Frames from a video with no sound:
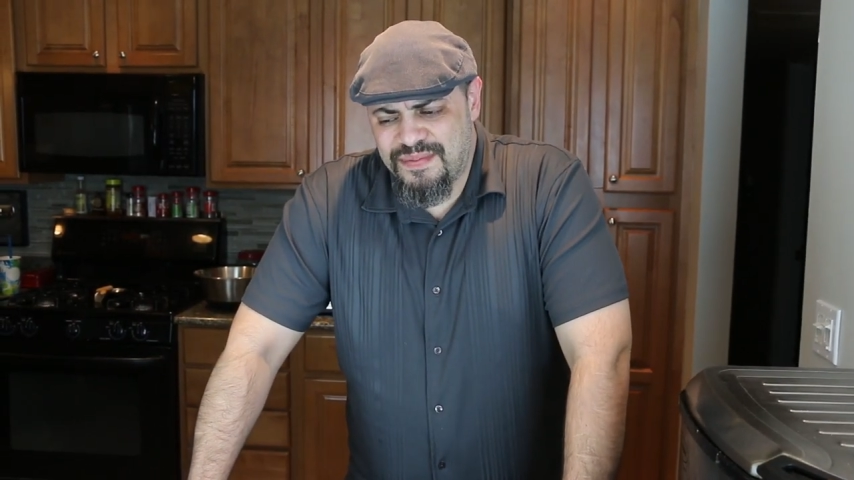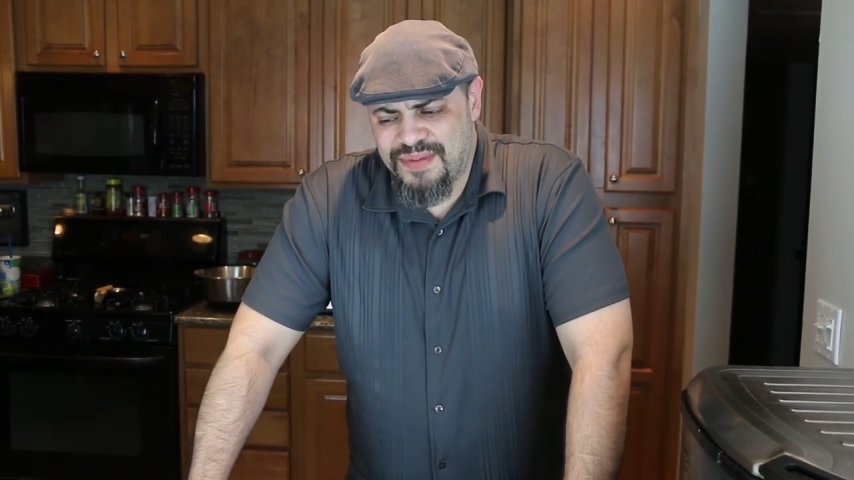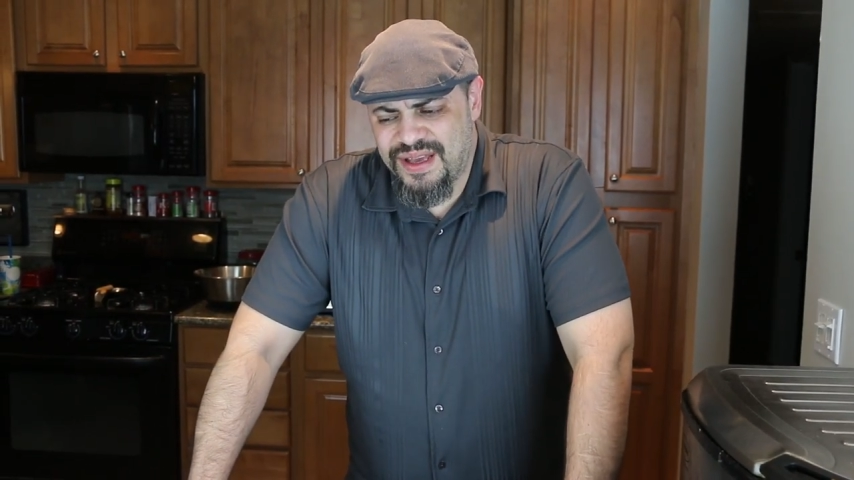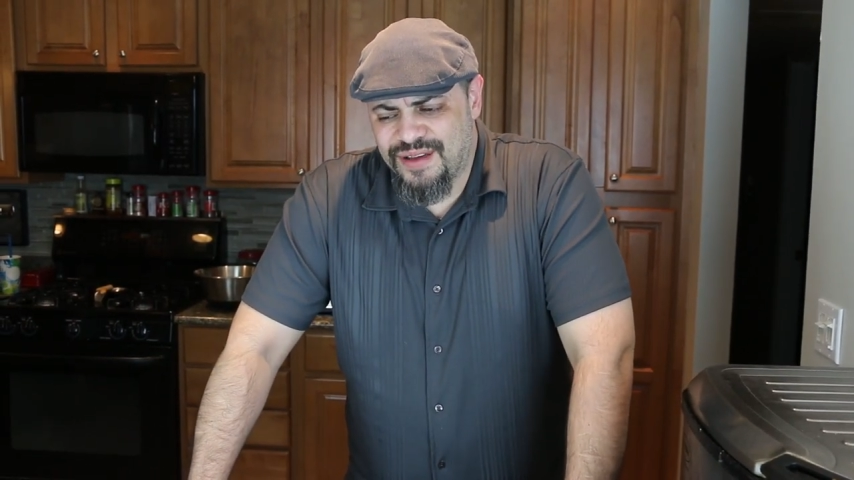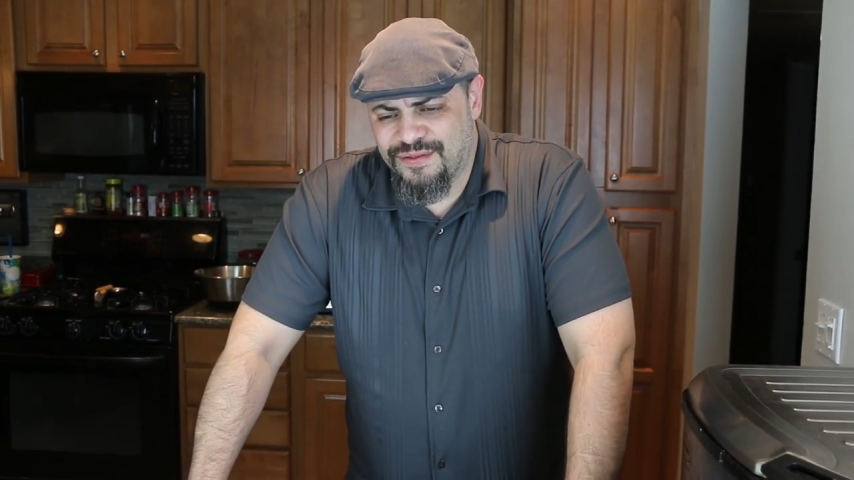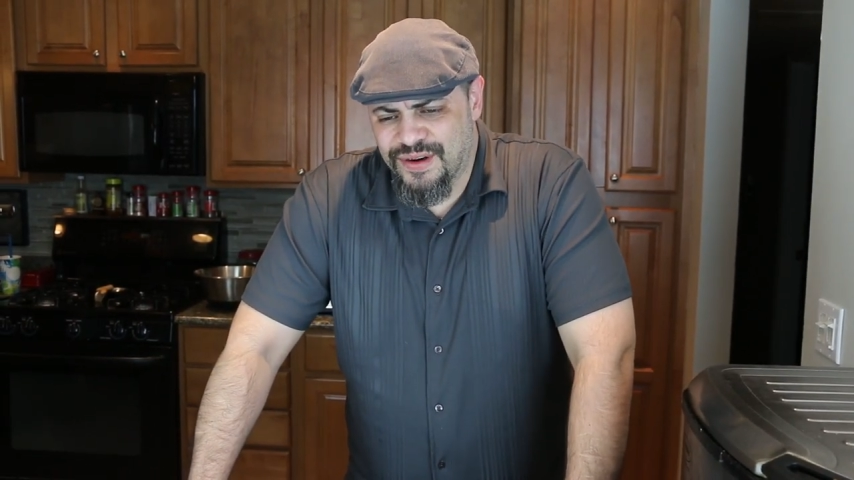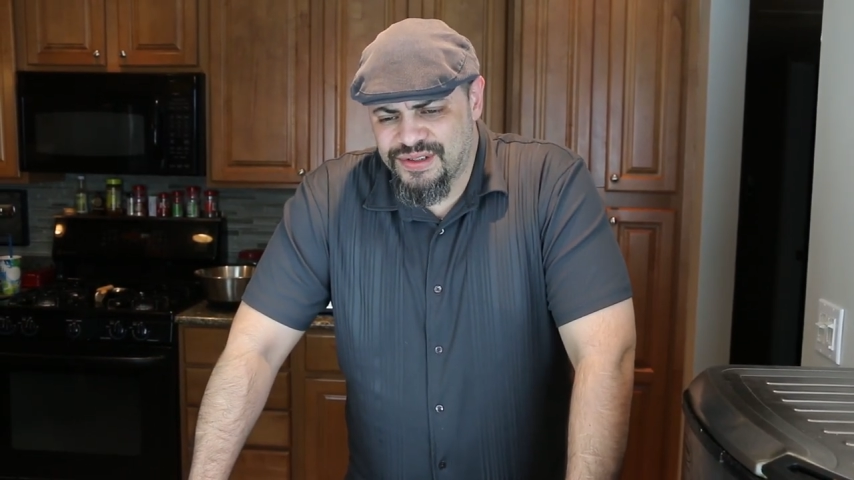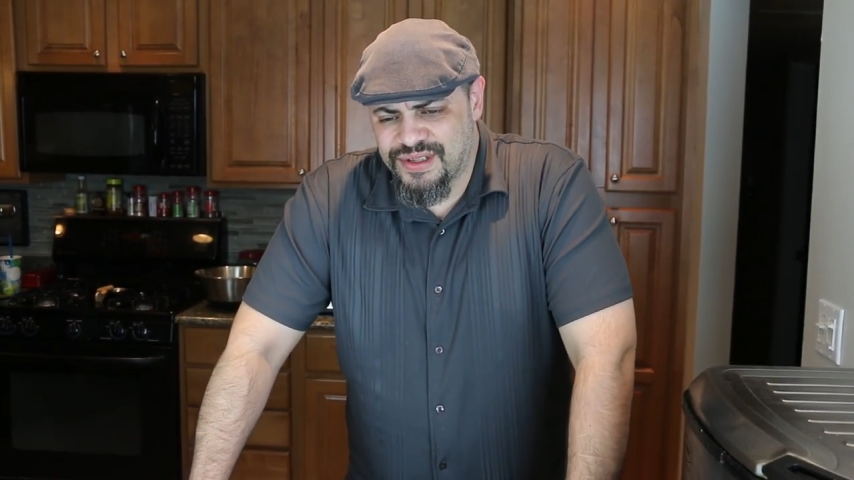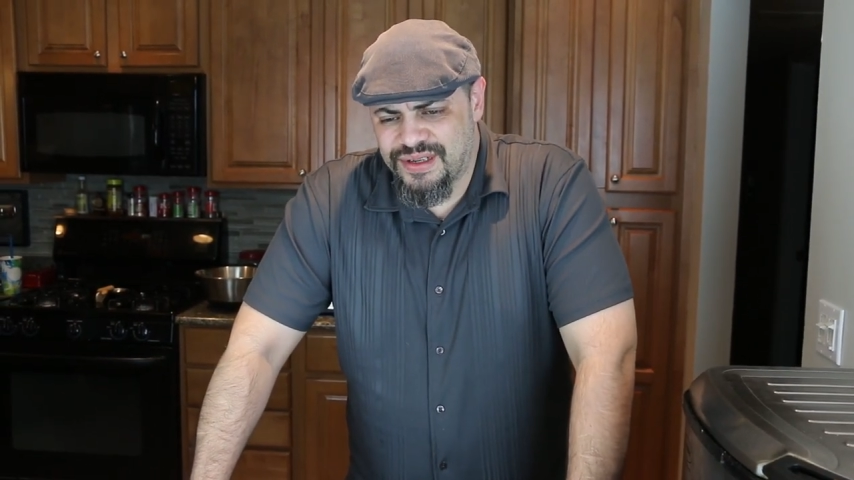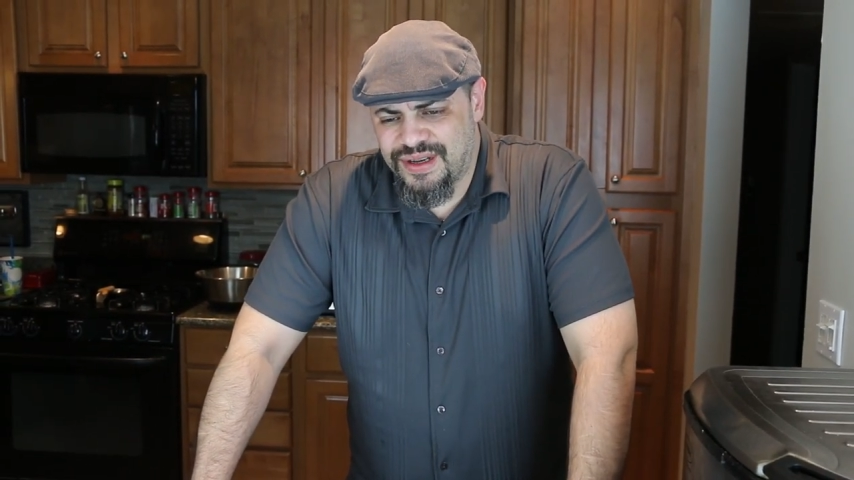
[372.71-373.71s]
big
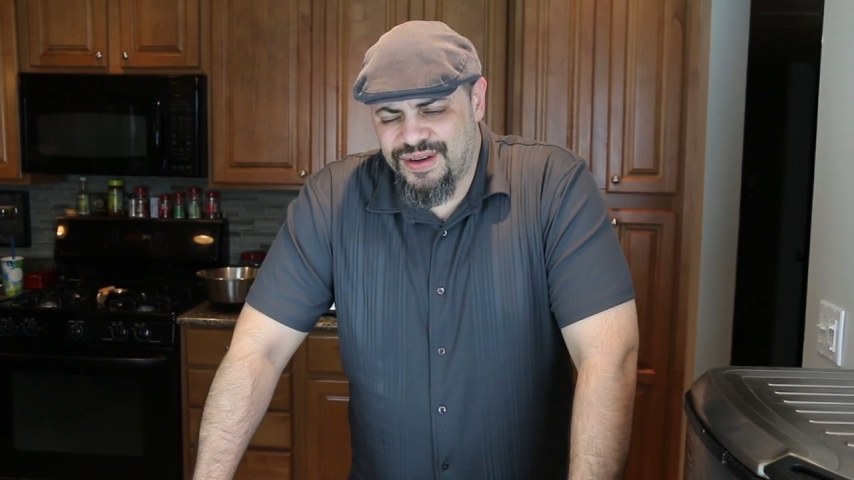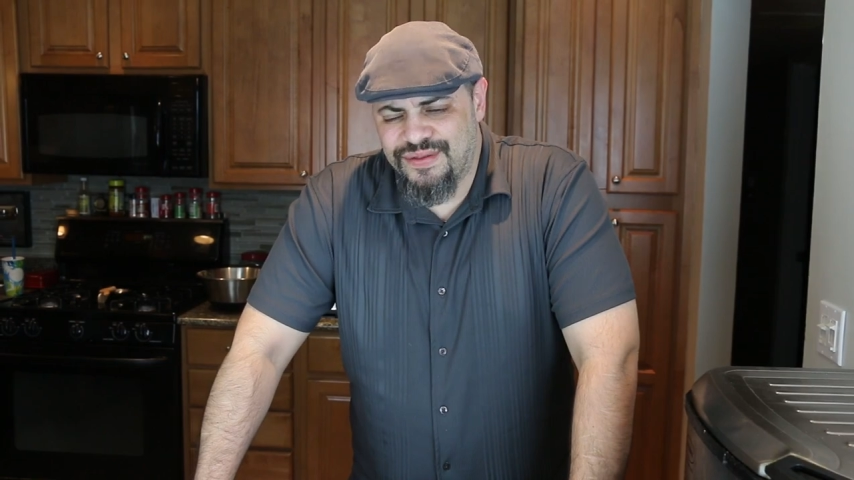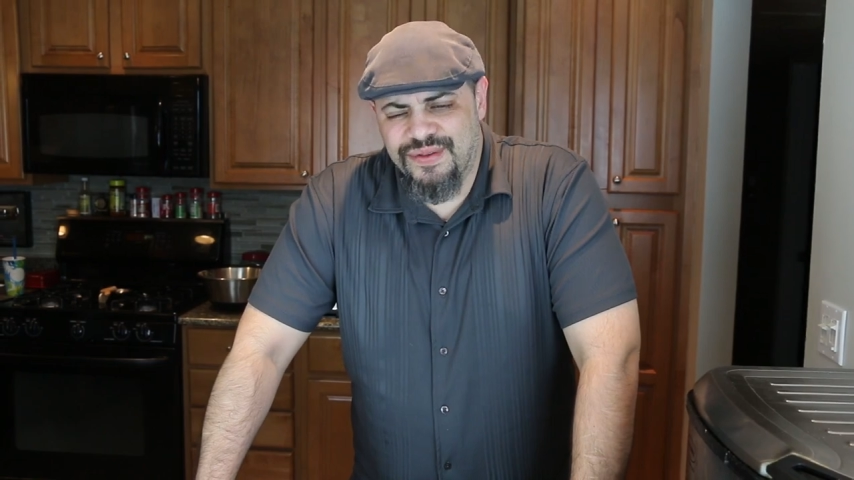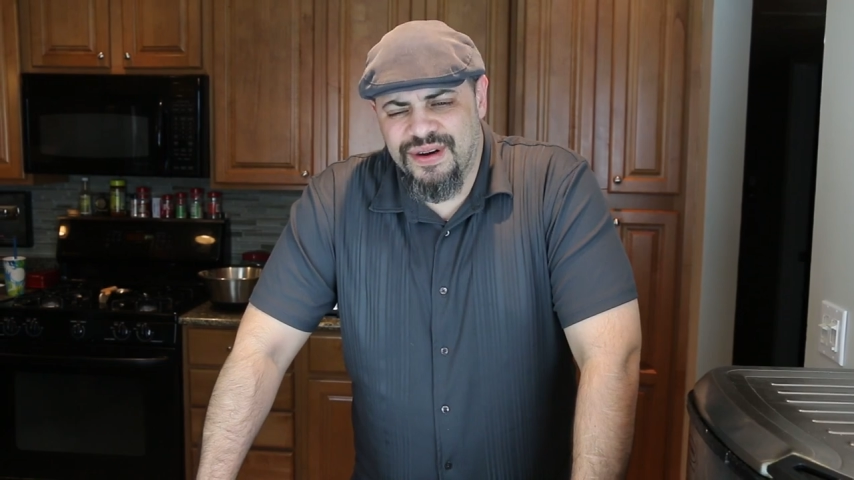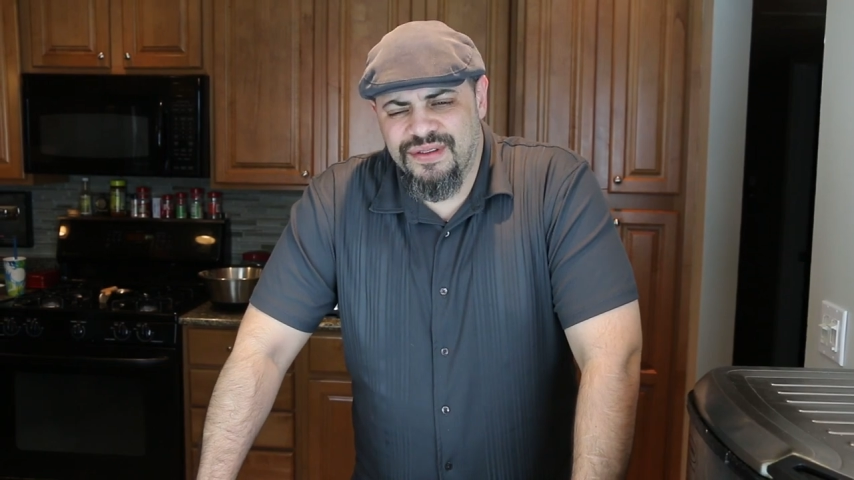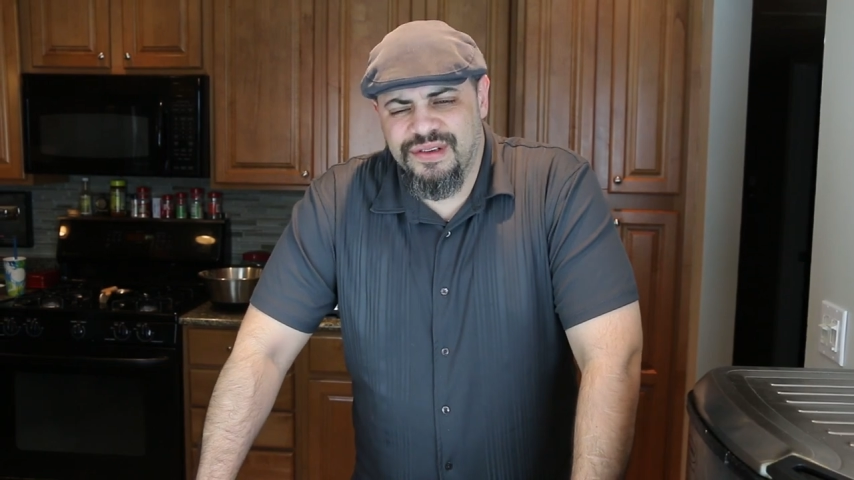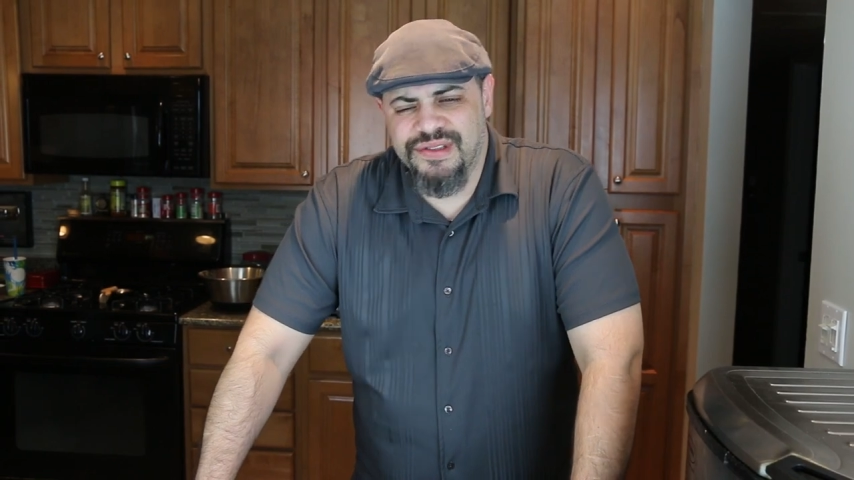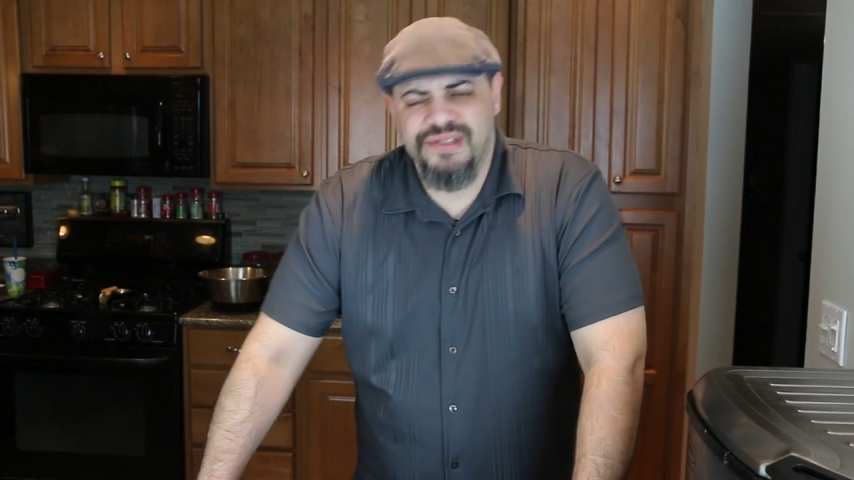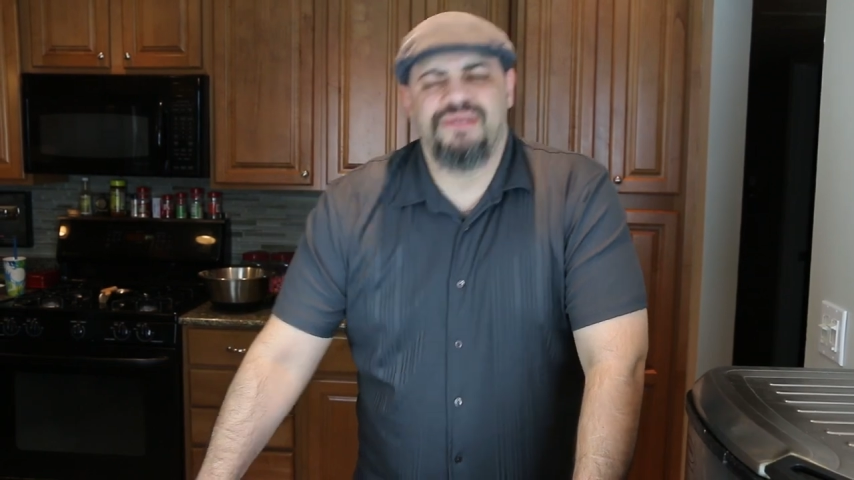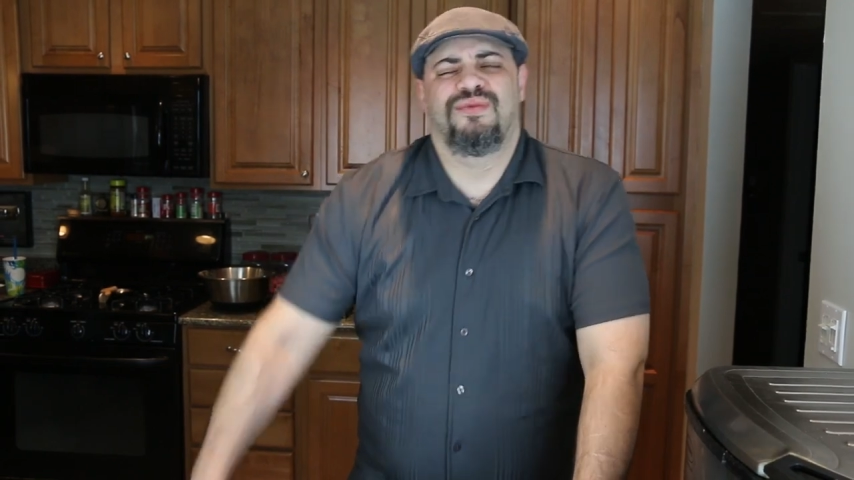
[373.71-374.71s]
version of one of those